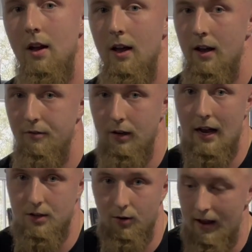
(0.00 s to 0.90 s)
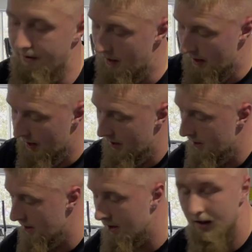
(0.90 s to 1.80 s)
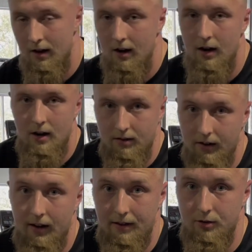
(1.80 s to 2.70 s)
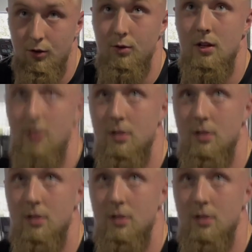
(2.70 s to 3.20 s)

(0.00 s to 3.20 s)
if you guys don't have that, then you're gonna have to use this.